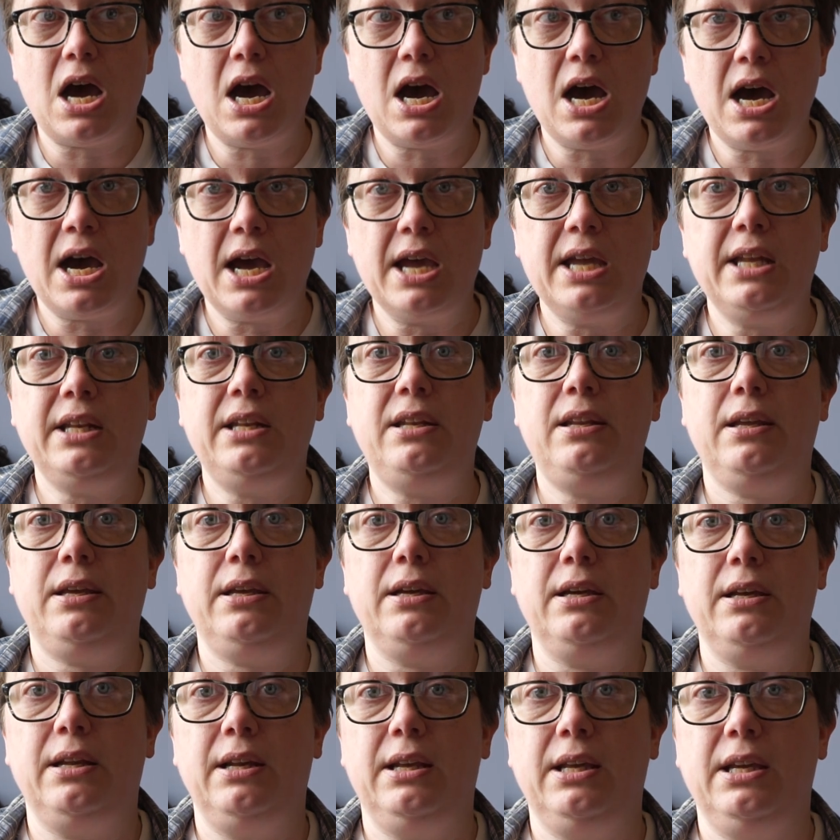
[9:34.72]

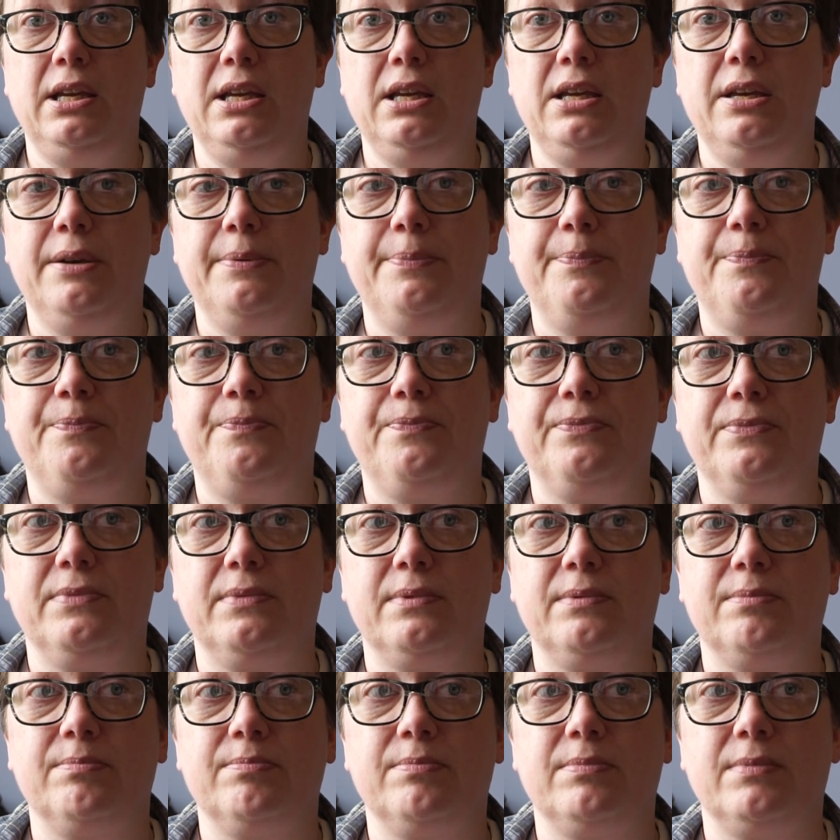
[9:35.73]
ideally
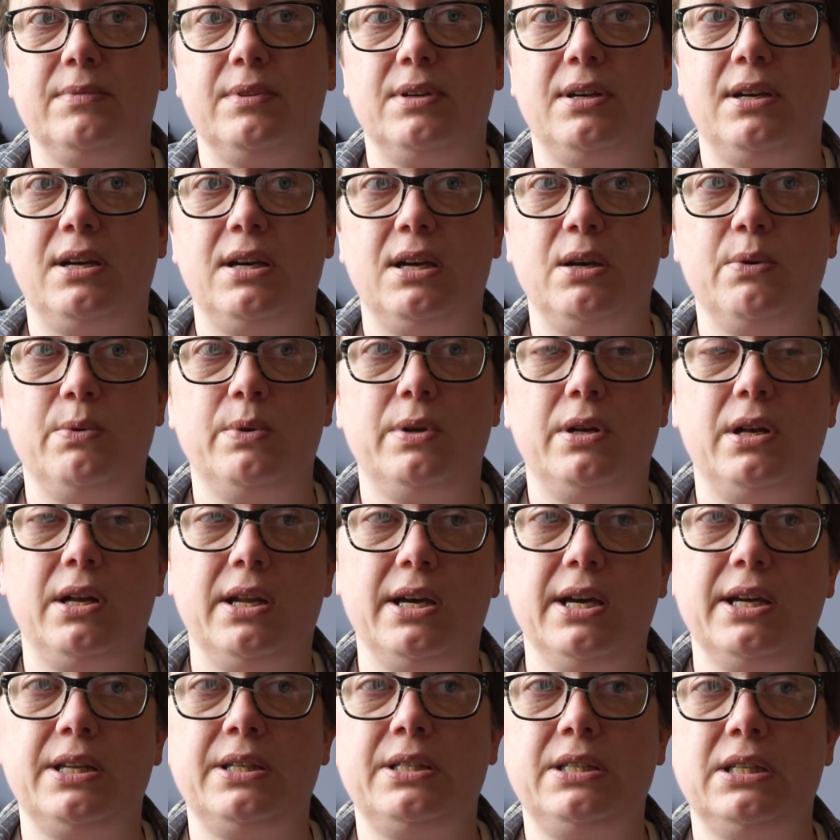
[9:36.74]
I would
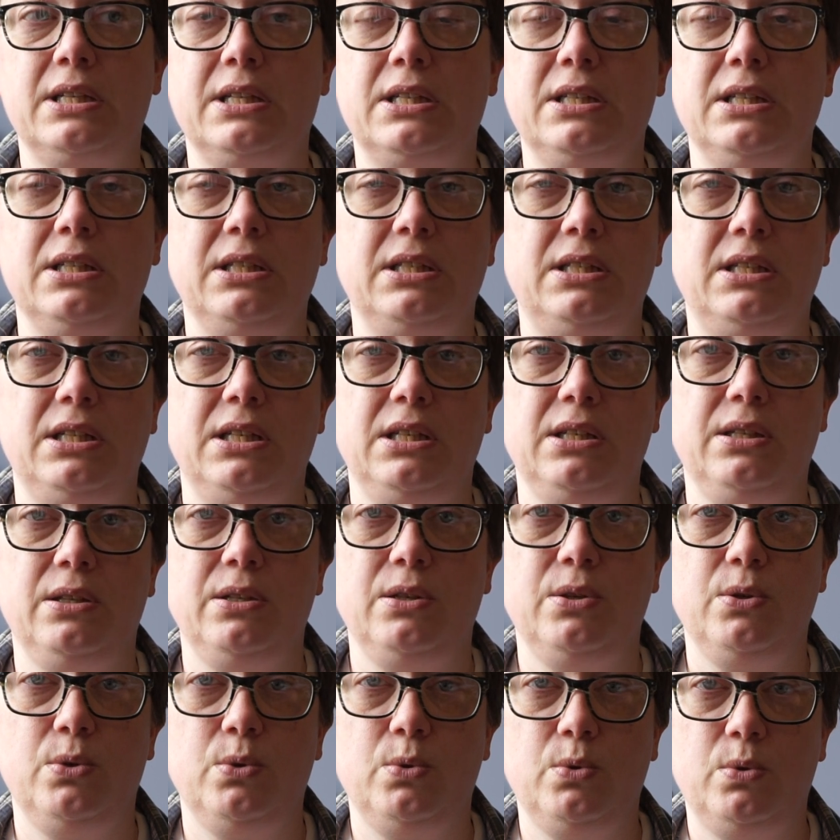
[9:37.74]
like to
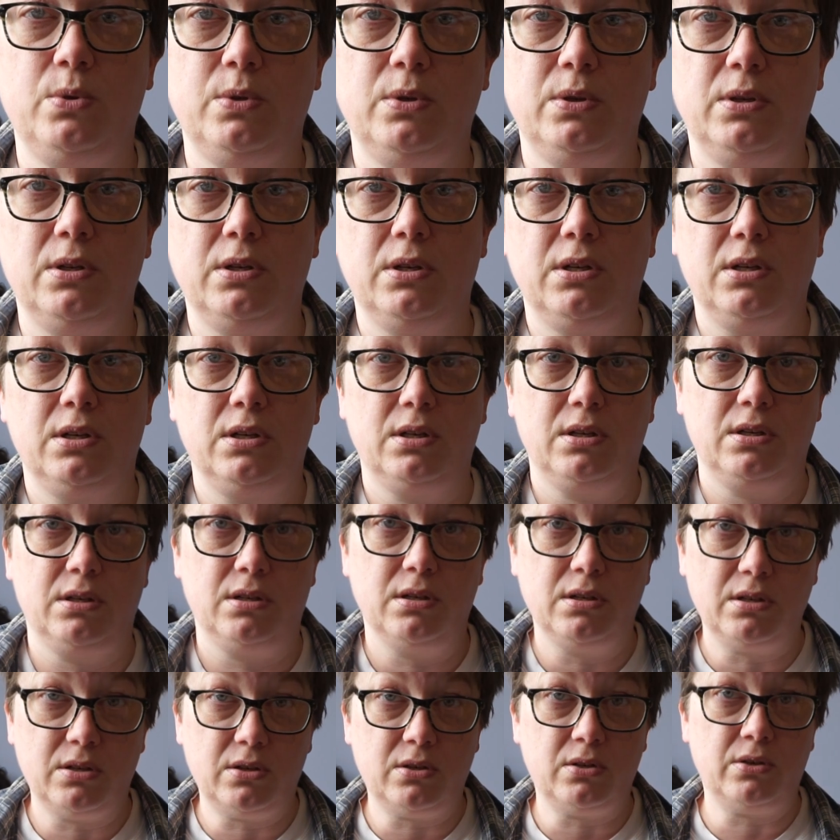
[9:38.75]
continue
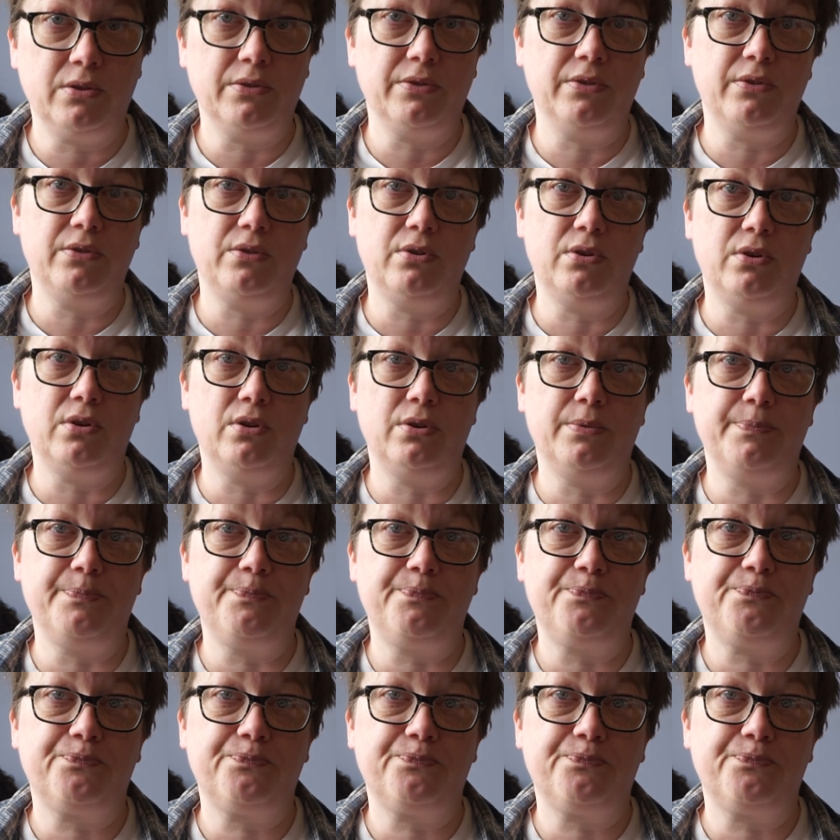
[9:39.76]
on the